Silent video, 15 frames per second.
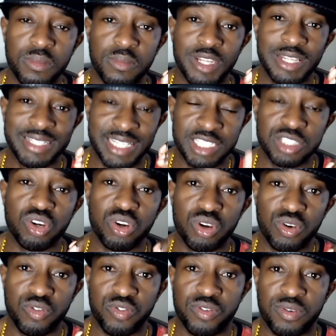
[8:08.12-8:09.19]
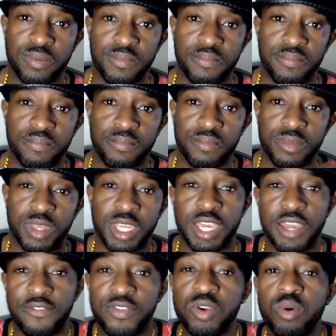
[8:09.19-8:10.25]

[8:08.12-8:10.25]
deserve, if you